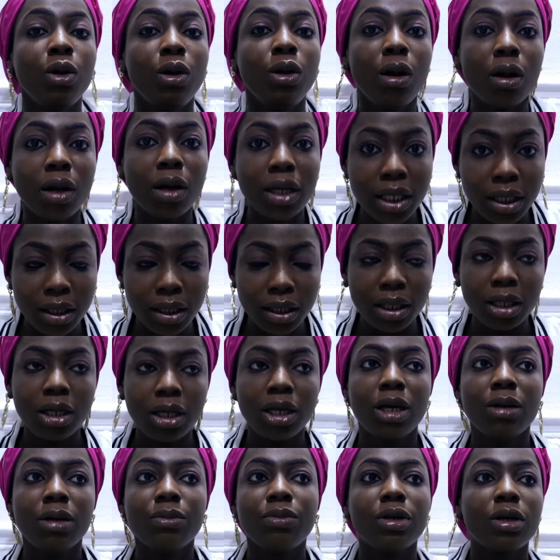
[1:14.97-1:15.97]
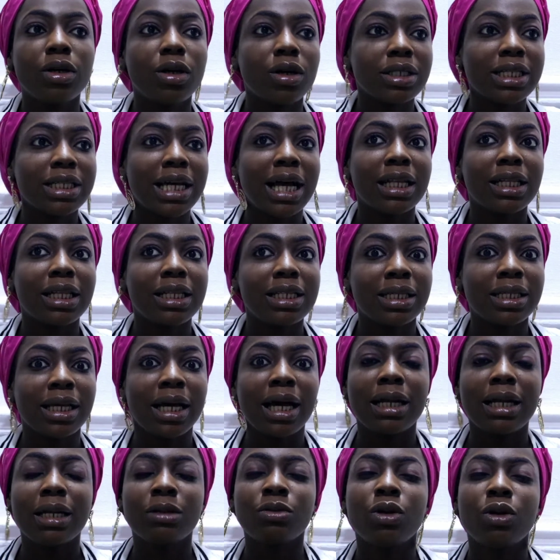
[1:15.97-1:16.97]
lucky because at least I
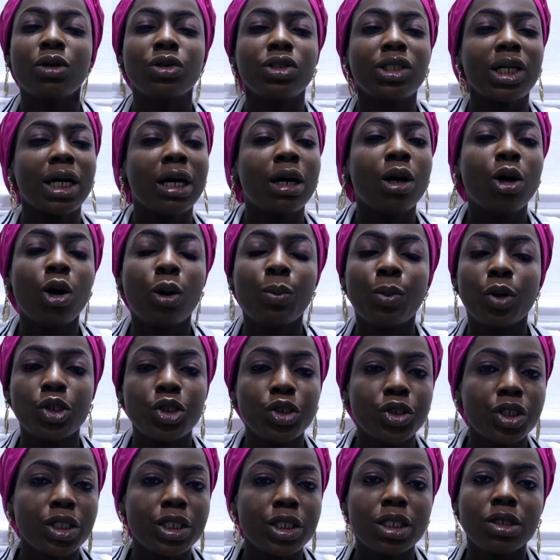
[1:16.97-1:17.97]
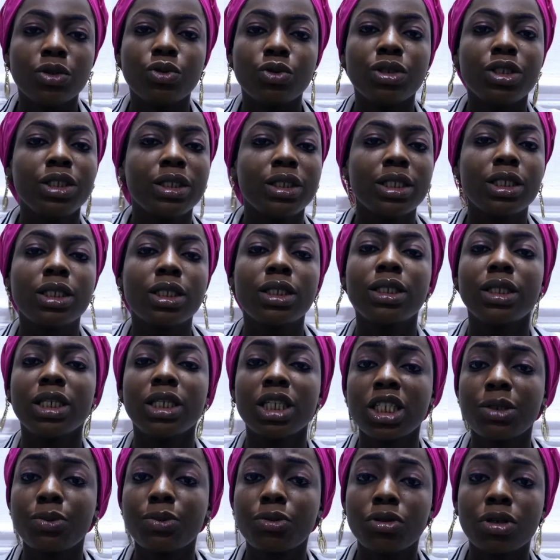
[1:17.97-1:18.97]
had other opportunity during this
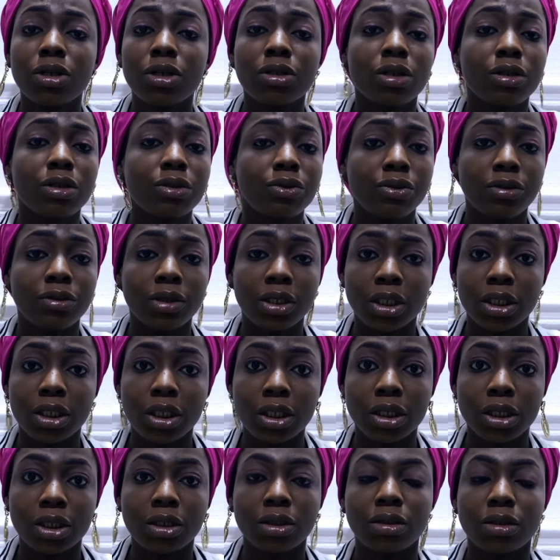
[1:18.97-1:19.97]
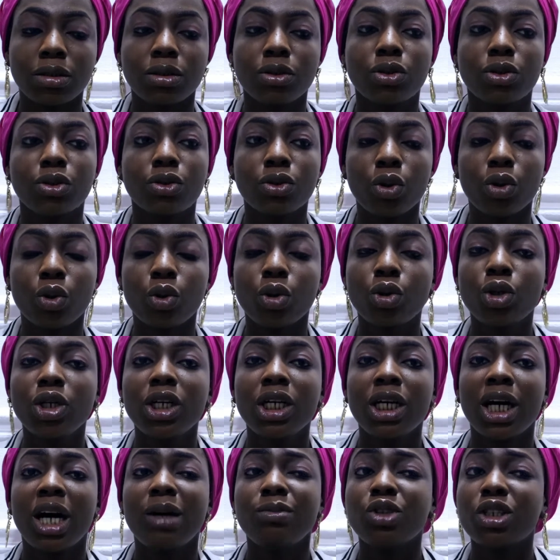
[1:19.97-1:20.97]
6th period of rejection. So
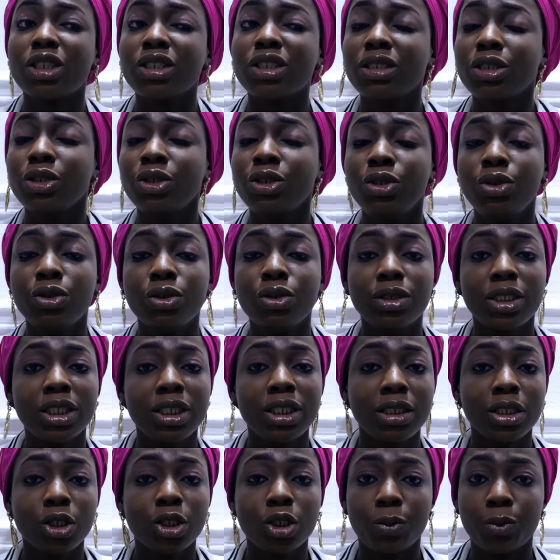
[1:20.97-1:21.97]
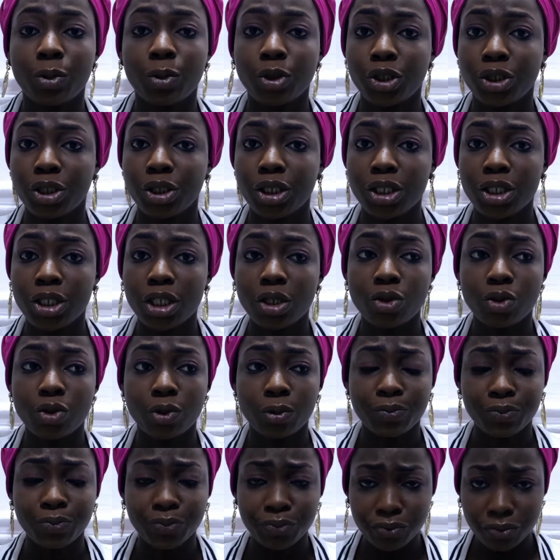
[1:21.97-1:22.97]
I'm just using this opportunity
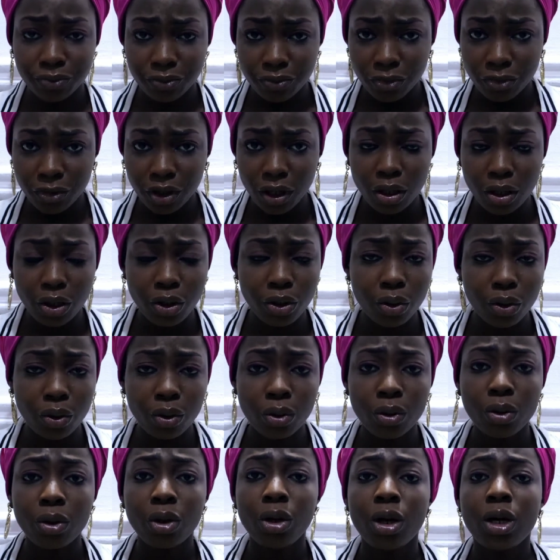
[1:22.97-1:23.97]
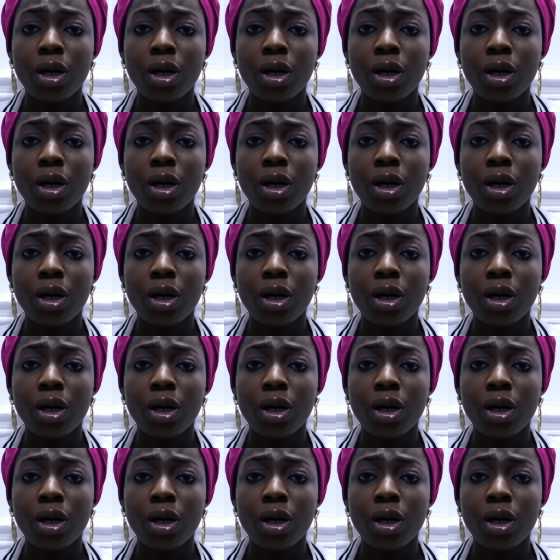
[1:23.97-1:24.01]
to, you know,